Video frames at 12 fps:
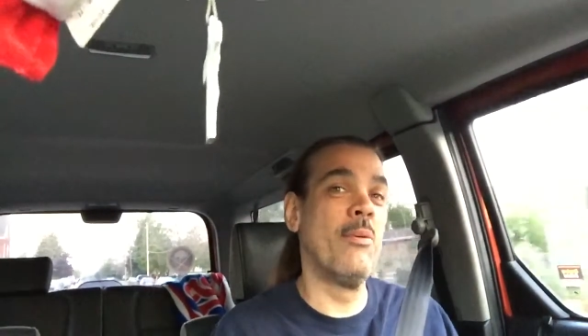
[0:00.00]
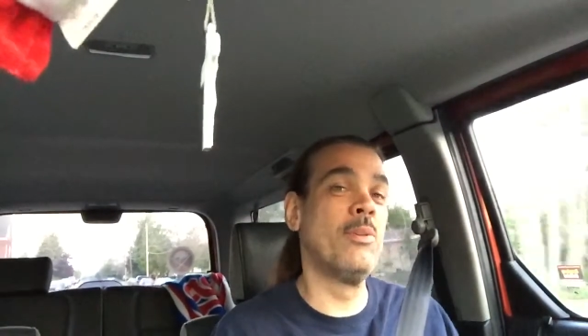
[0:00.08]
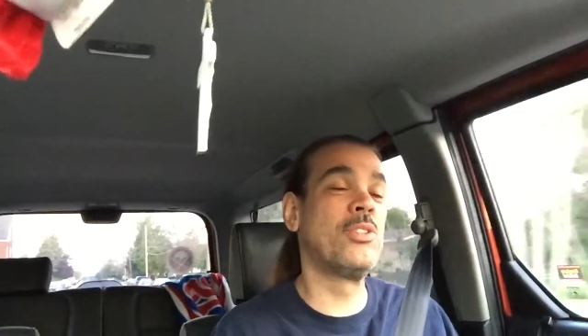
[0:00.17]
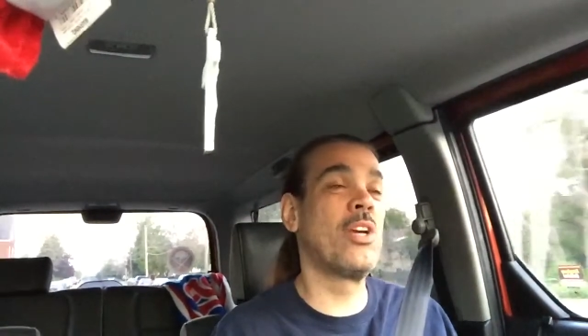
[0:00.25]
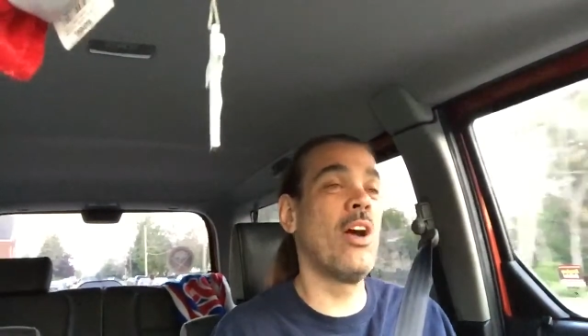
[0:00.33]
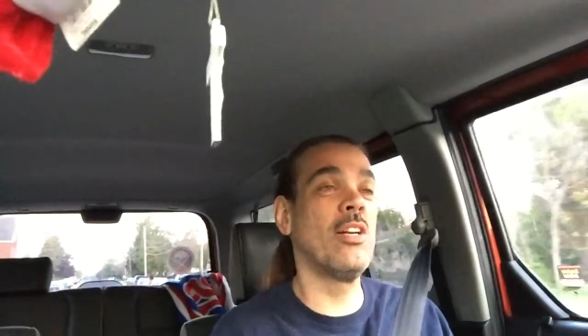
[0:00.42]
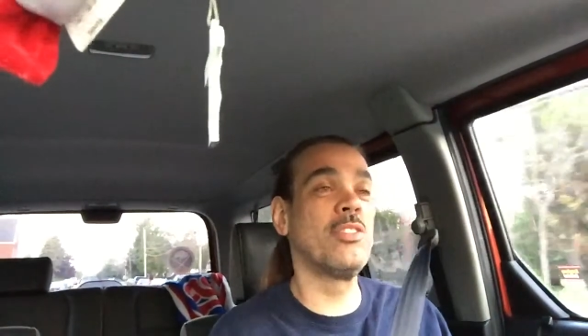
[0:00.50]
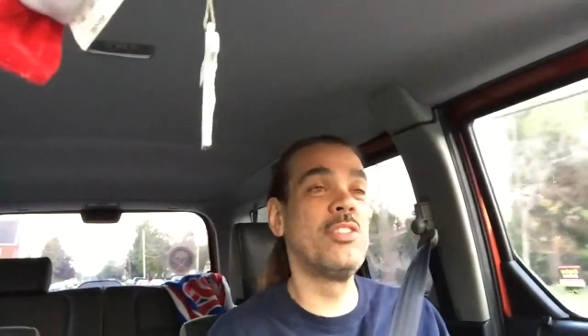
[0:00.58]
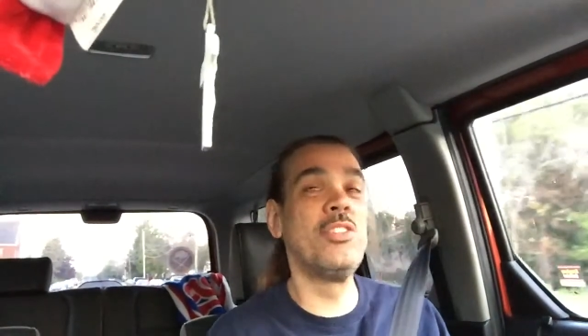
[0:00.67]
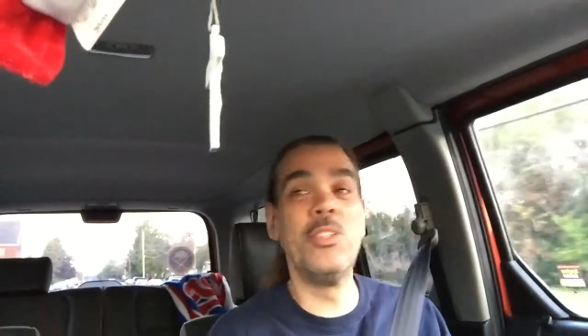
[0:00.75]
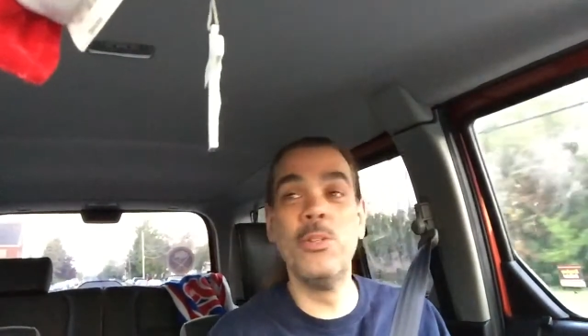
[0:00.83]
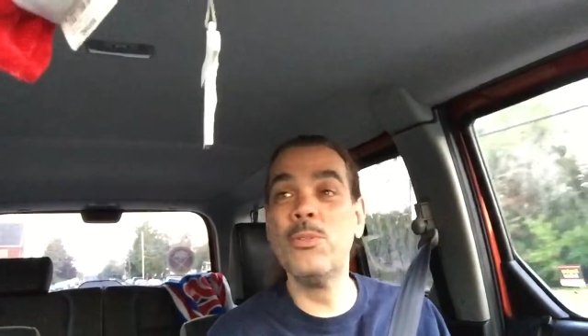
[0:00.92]
which
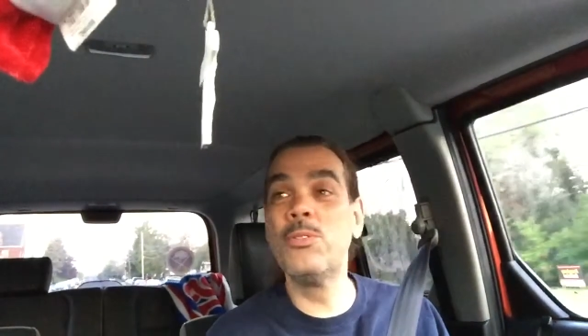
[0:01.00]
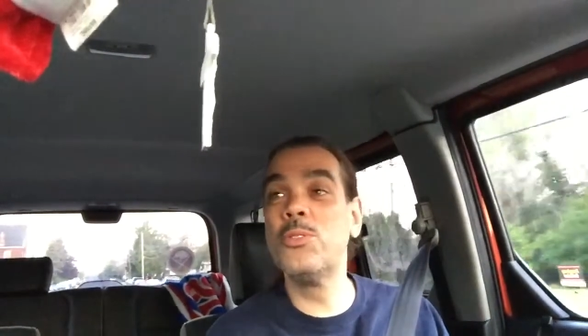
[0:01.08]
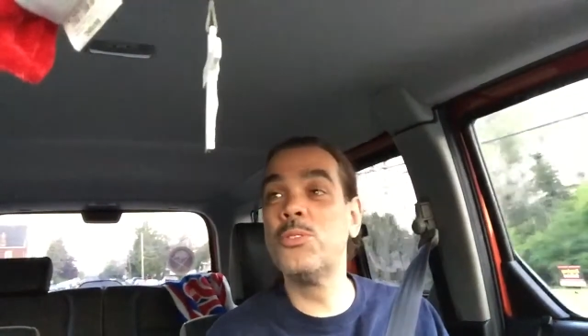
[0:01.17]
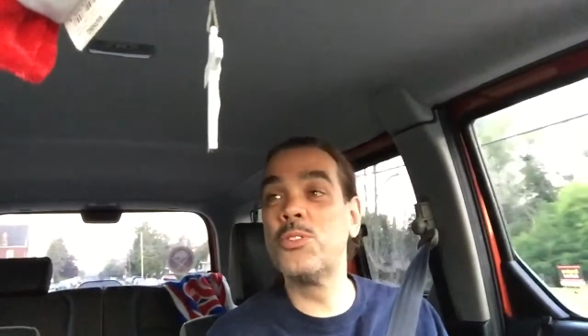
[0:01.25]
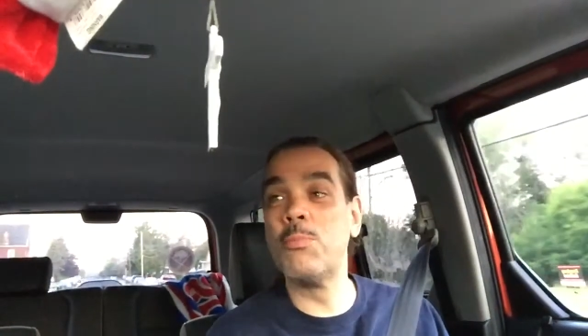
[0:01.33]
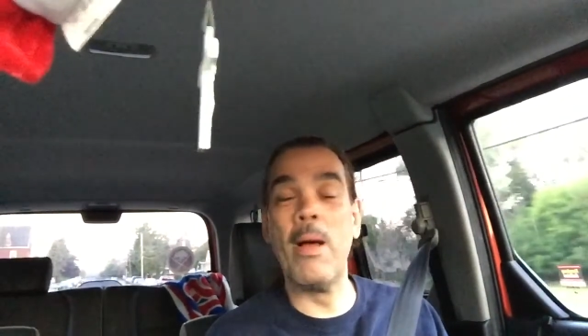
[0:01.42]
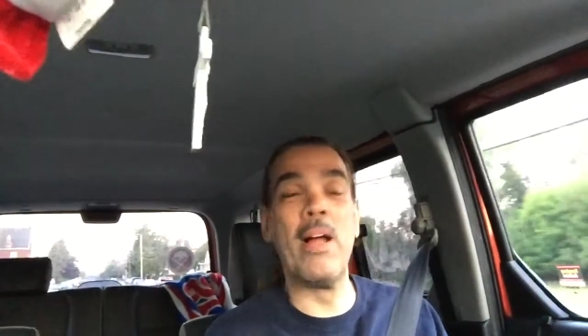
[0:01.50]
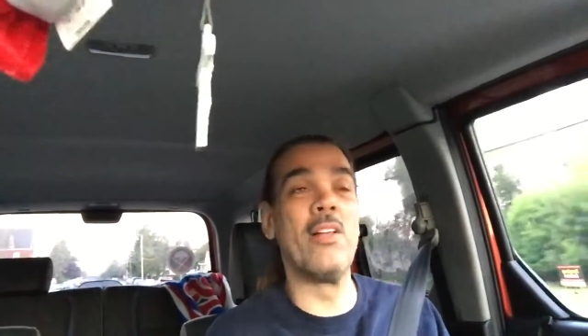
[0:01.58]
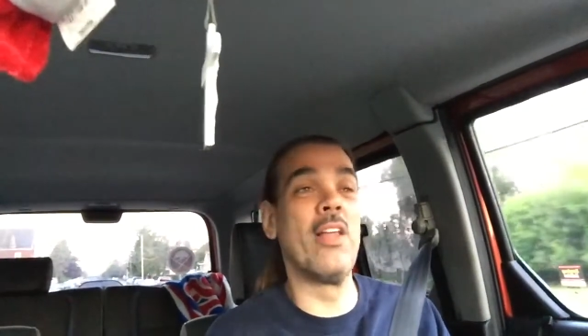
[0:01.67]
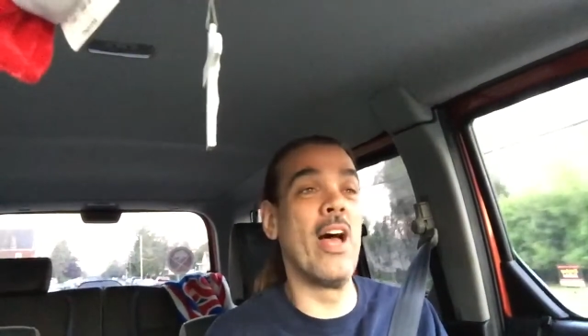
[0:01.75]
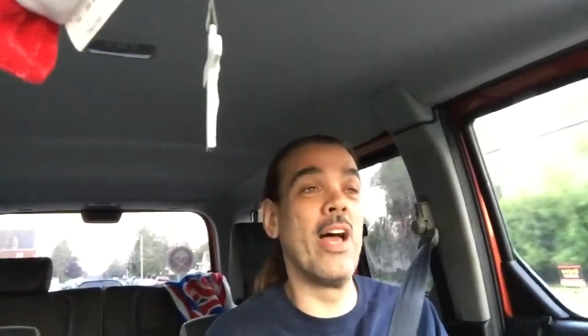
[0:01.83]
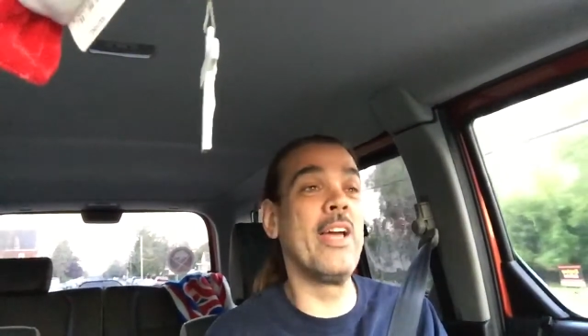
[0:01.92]
causes you to smell
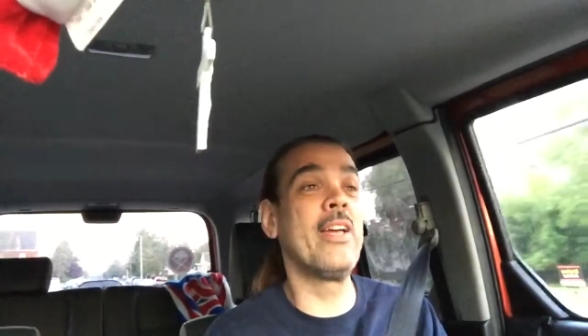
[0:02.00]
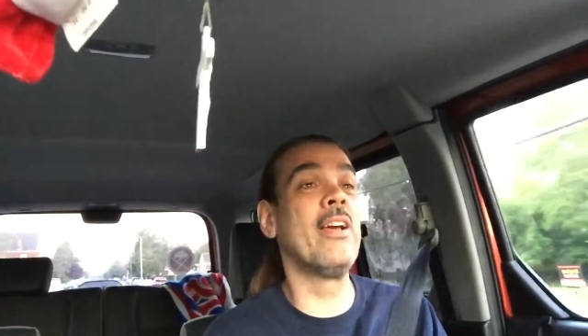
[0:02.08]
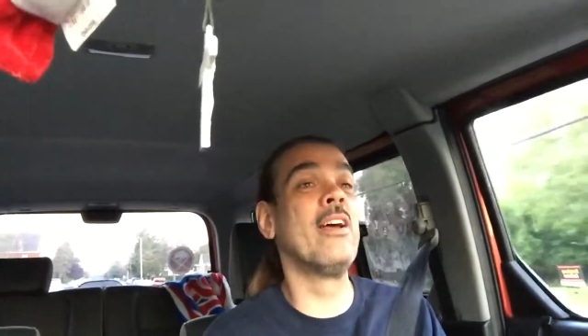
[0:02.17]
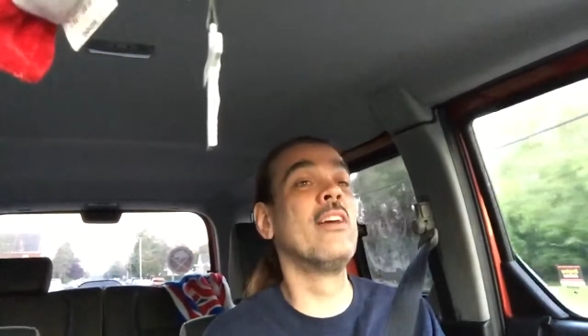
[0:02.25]
like